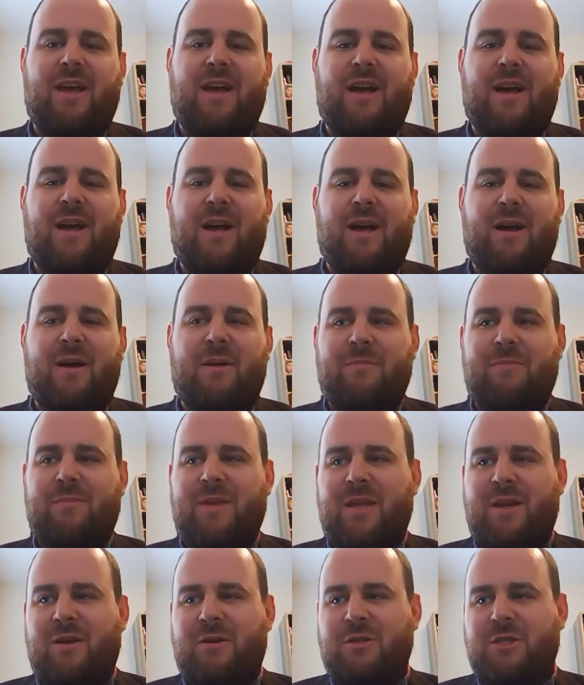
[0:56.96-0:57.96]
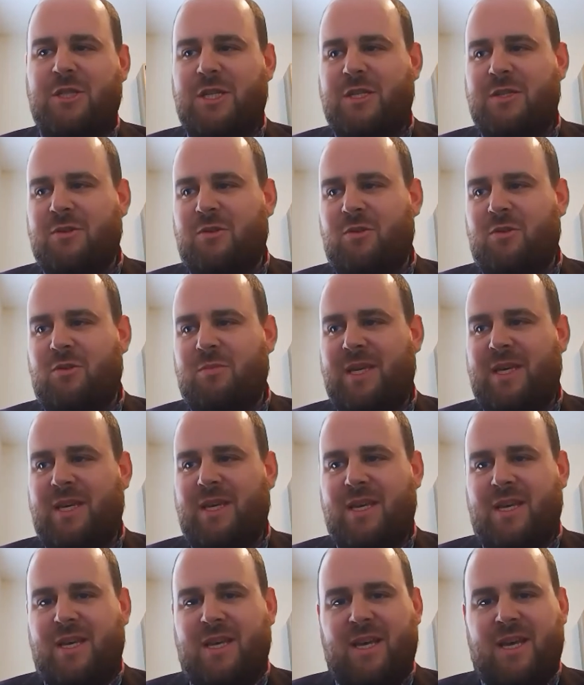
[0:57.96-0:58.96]
Um, you know, she told
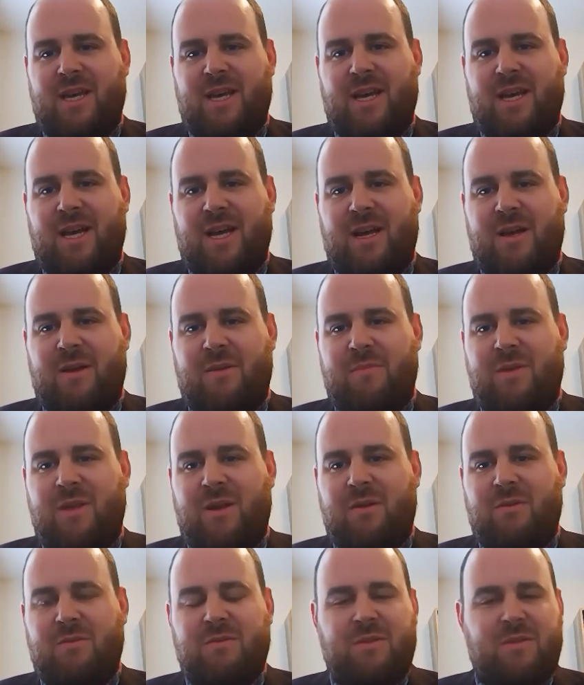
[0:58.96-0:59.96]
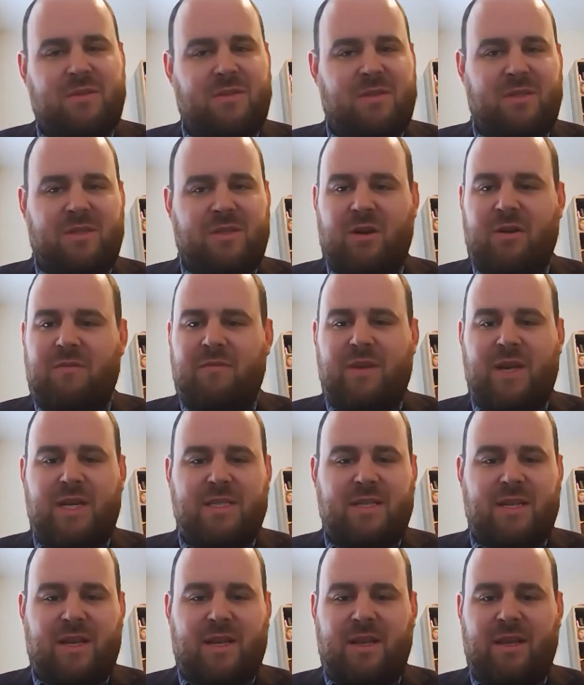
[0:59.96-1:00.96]
me, um, you know, start
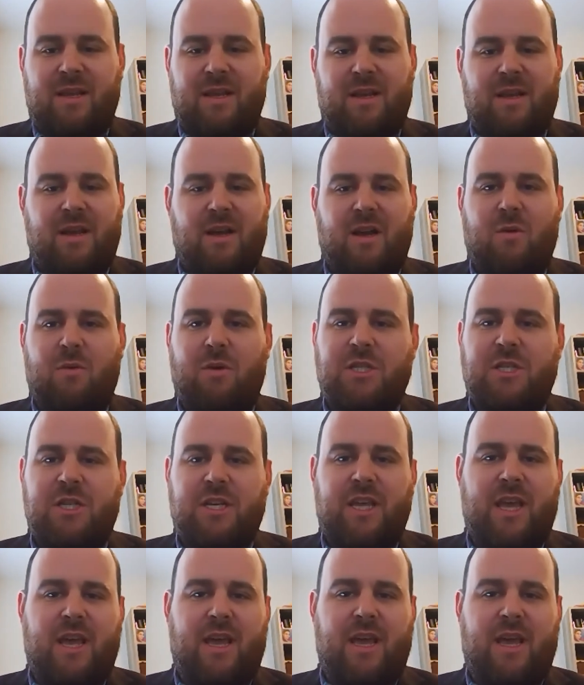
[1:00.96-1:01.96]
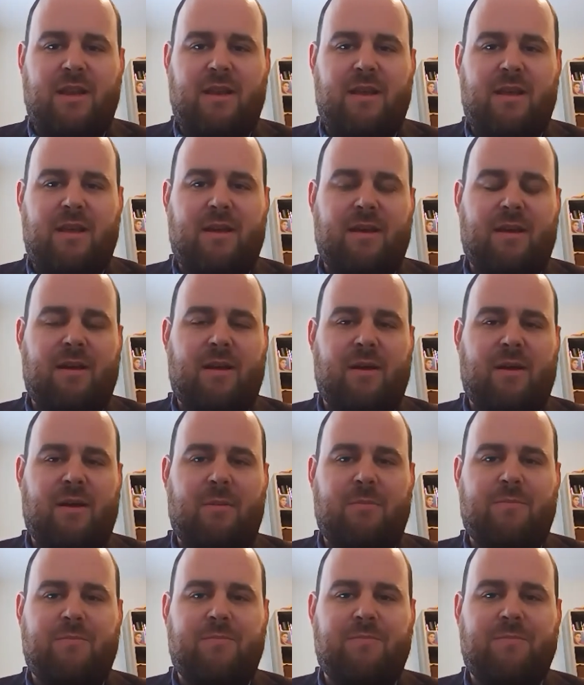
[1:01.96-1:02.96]
investing uh, what you can,
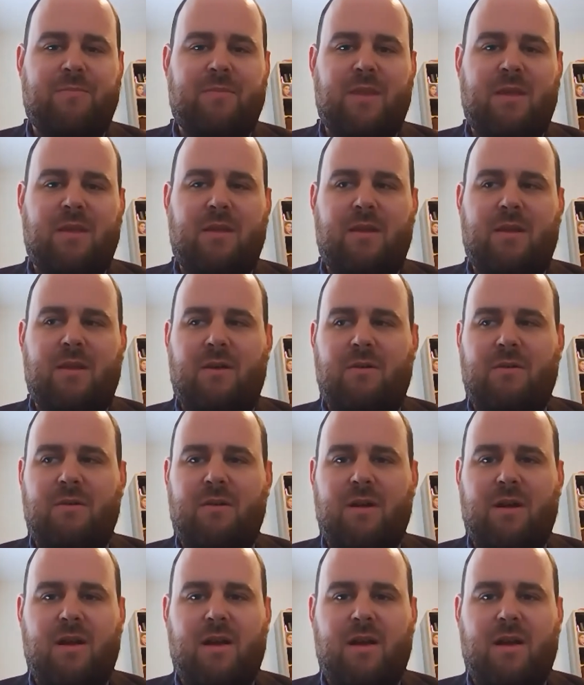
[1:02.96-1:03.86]
you know,